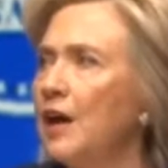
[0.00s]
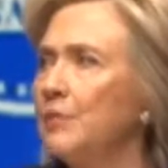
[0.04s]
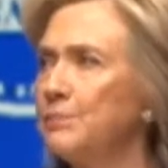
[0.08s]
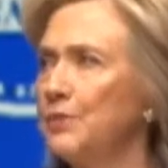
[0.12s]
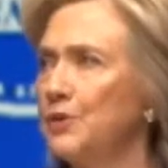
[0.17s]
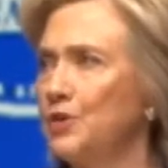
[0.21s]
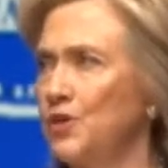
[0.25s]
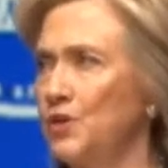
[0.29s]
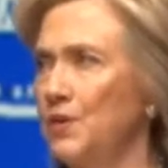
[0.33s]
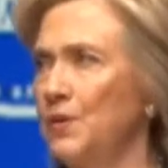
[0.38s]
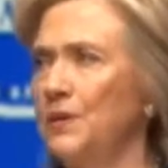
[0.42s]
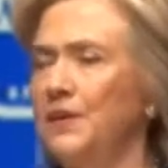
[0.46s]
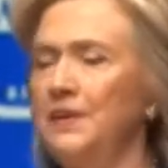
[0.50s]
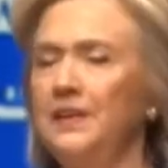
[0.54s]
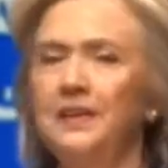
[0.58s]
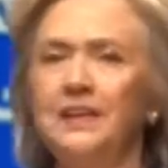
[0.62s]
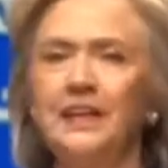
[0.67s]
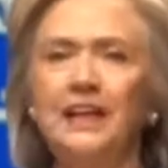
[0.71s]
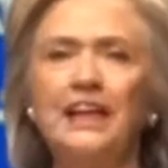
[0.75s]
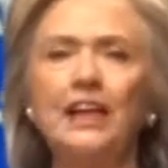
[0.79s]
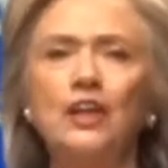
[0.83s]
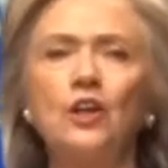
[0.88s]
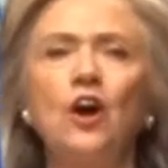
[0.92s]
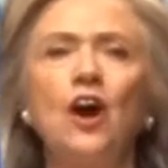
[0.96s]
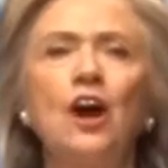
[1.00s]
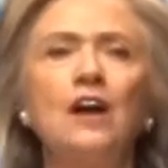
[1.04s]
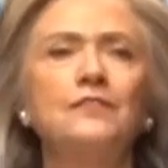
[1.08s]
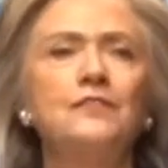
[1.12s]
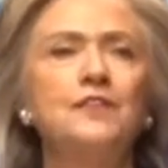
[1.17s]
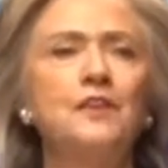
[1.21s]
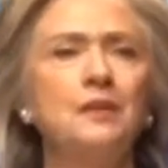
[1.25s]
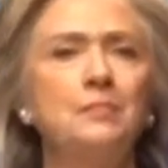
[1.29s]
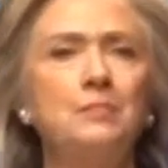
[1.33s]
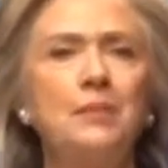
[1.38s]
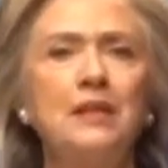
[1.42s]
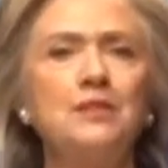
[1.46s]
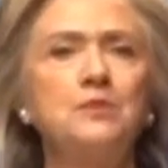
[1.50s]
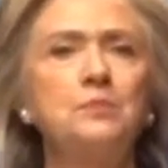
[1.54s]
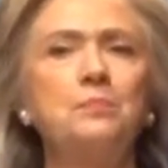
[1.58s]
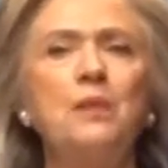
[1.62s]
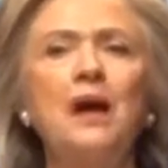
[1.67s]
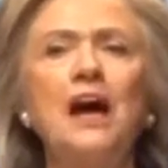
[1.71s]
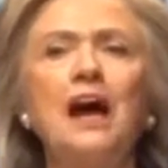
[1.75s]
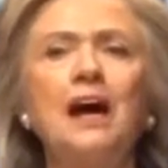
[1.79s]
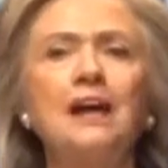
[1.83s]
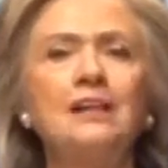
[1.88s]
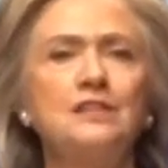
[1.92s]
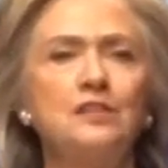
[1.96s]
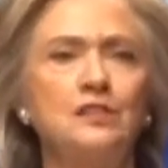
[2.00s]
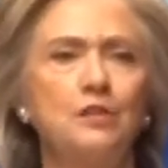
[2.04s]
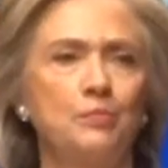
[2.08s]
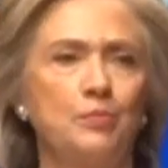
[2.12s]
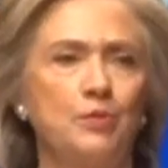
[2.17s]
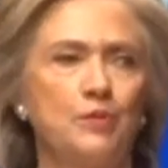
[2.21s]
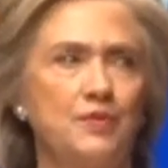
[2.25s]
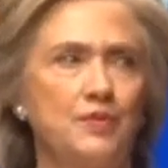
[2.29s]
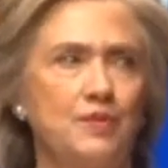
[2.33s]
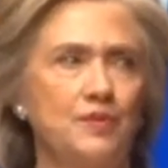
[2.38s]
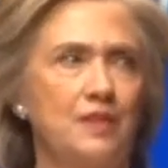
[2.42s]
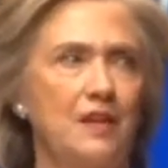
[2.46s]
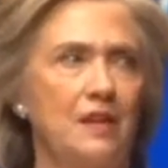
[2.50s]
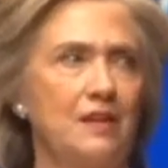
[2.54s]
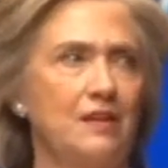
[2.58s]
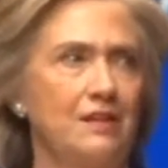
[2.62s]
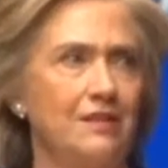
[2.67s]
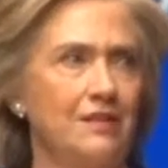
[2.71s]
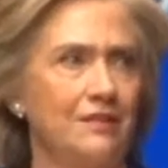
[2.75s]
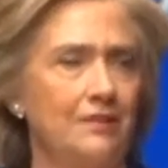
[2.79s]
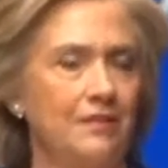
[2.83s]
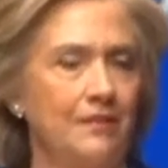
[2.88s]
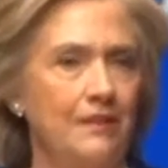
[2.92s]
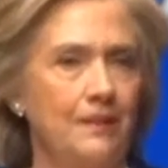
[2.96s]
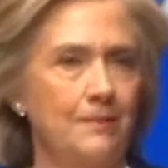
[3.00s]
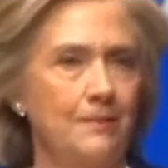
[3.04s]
opportunity to get off to the best possible start.